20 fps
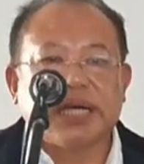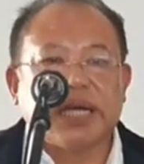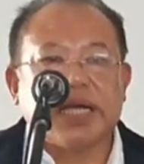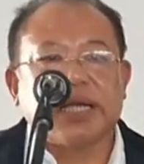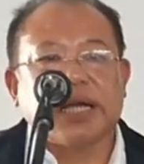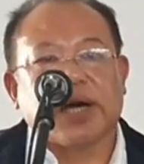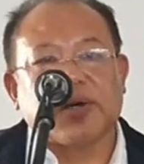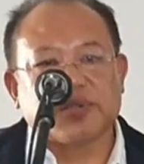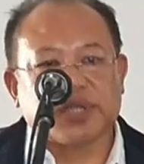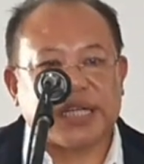
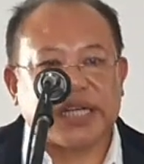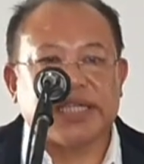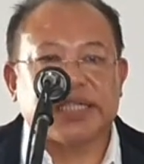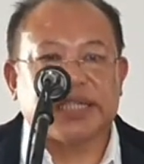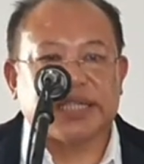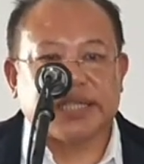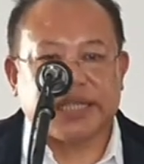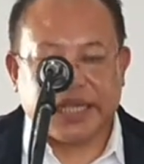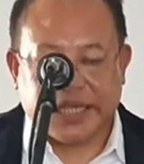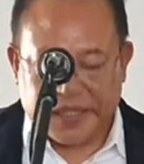and outside the
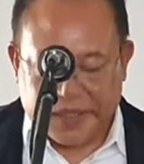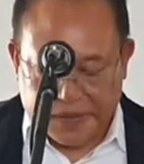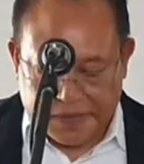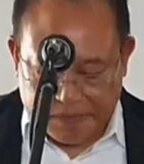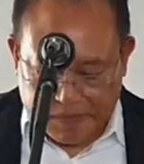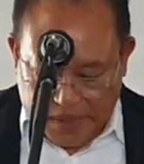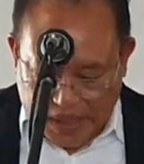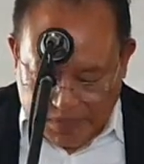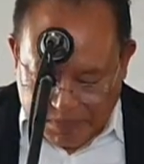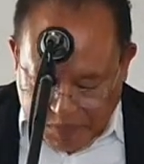
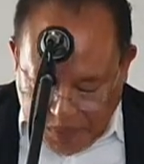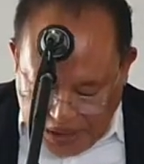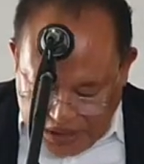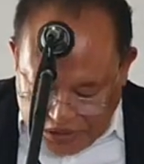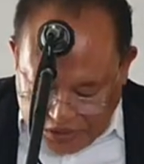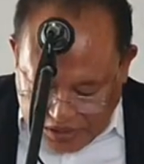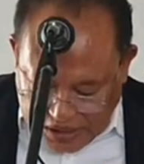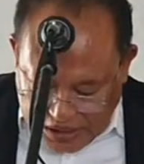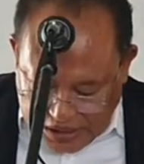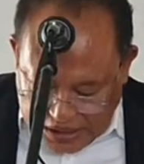state,
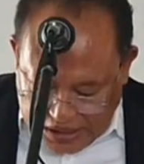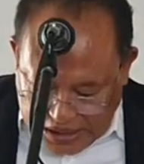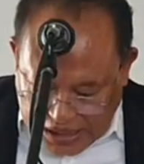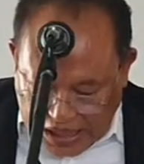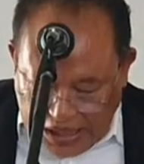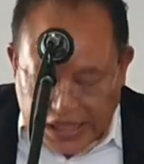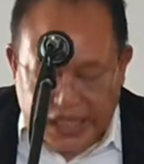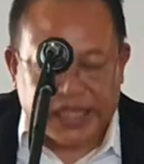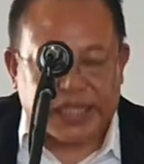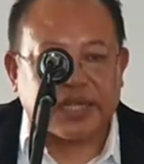particularly in
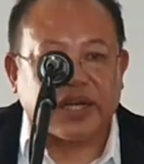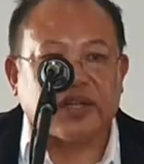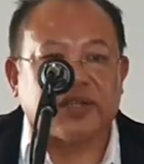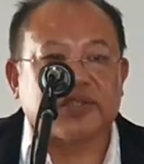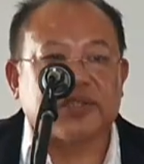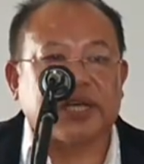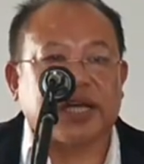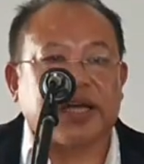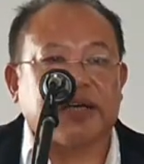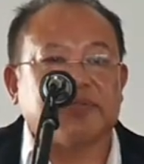Nagaland,
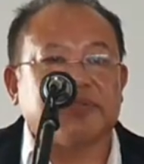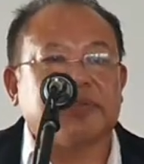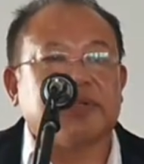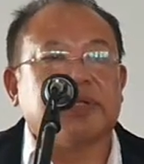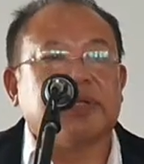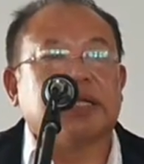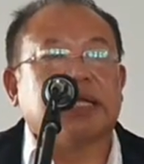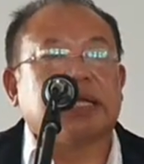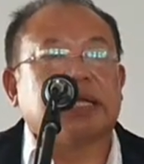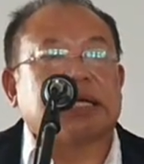also have
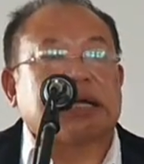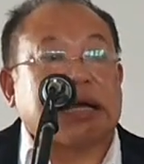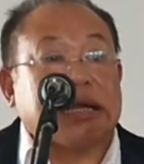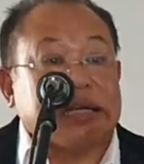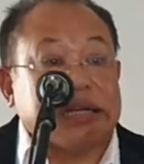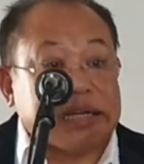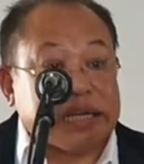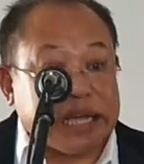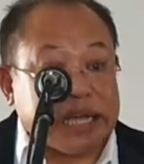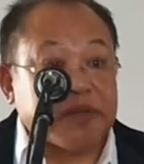
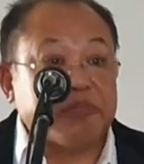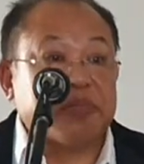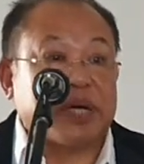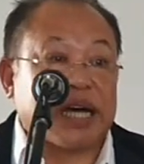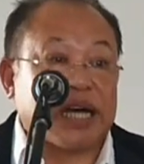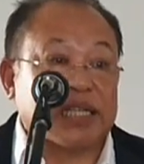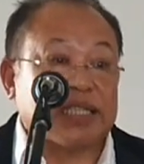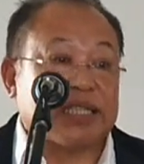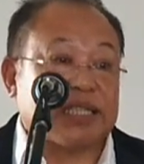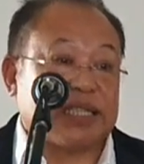condemned
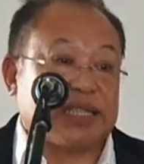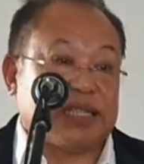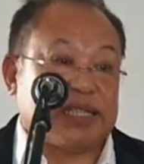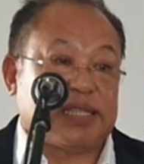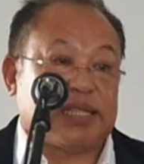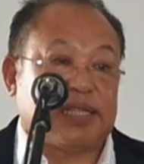us,